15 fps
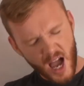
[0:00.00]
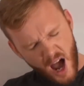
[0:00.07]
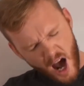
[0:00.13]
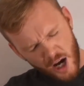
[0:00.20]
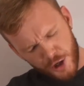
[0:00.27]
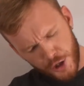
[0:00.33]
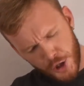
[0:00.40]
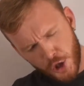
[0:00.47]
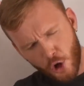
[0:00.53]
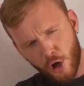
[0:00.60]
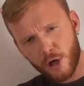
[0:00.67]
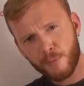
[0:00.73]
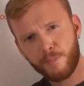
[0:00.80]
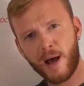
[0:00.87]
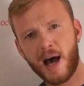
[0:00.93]
A
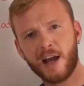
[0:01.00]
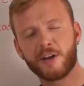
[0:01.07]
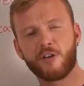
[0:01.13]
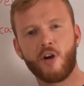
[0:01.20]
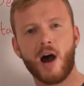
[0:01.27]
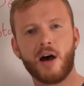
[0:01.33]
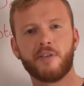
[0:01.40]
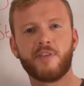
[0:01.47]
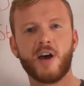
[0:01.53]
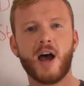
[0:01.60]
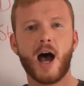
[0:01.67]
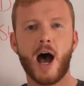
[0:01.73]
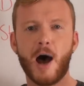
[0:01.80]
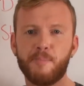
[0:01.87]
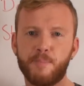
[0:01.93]
short paragraph
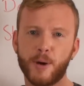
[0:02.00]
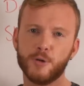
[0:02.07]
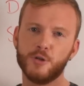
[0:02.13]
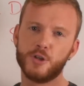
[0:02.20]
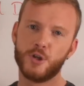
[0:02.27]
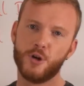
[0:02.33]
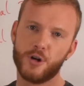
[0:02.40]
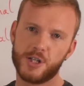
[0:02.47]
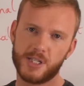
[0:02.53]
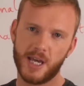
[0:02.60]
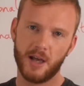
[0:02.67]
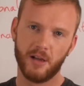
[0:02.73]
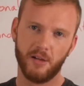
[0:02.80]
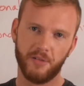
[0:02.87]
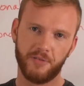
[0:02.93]
about
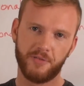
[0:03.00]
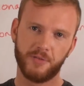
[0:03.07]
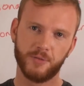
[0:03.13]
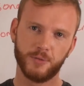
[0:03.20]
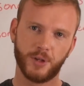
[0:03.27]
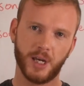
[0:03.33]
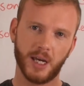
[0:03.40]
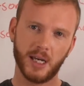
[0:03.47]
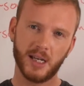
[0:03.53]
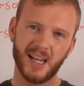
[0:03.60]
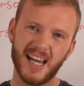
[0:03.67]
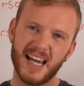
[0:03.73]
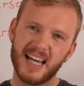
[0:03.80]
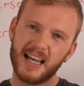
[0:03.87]
yourself, okay?